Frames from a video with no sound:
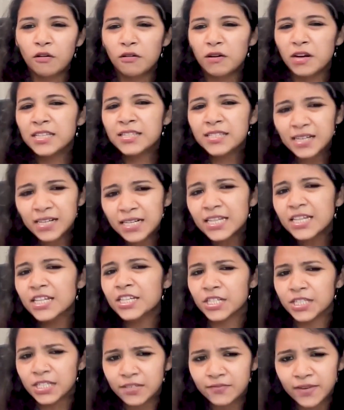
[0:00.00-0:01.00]
It's a
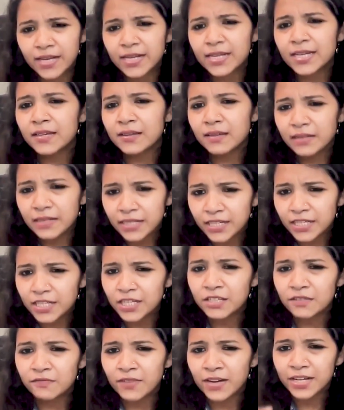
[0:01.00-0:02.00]
niche. It's a very
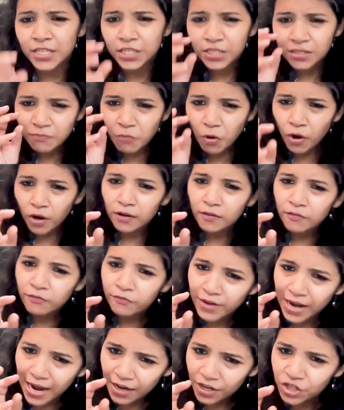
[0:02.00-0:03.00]
niche, very small
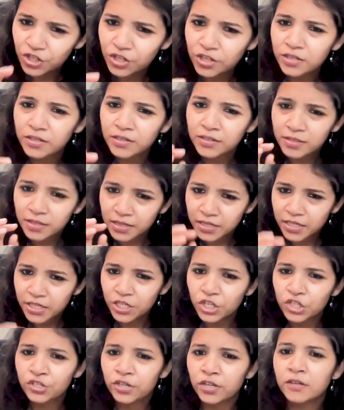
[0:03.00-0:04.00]
fraction. It's a
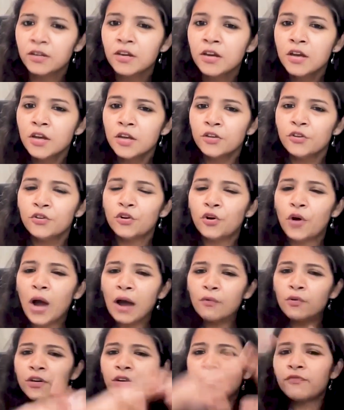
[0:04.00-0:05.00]
niche. And,
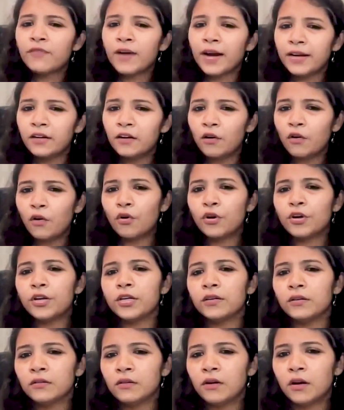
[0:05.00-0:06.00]
I wouldn't find a
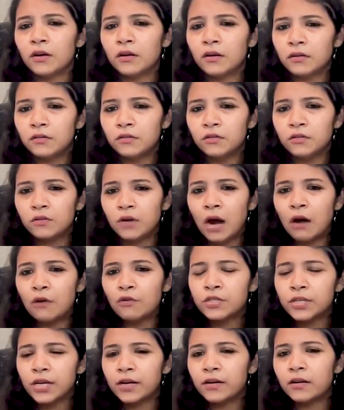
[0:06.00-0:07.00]
hoarding or,
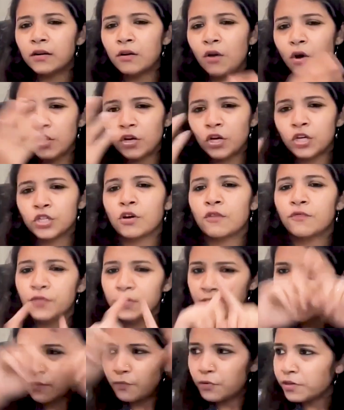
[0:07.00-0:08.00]
outside a lawyer's
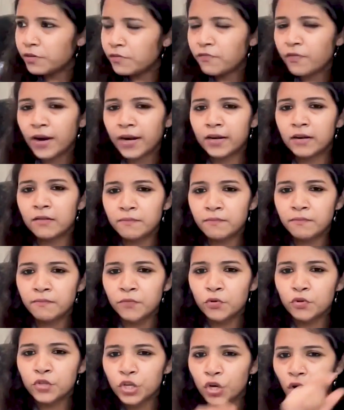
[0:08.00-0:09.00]
office, I wouldn't find
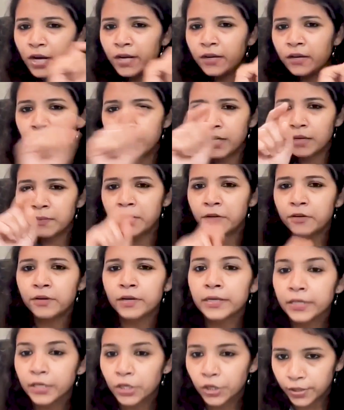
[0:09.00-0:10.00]
music or entertainment
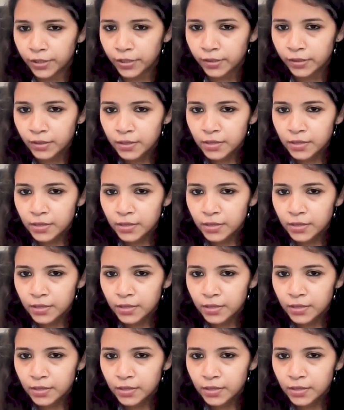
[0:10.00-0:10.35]
written on it.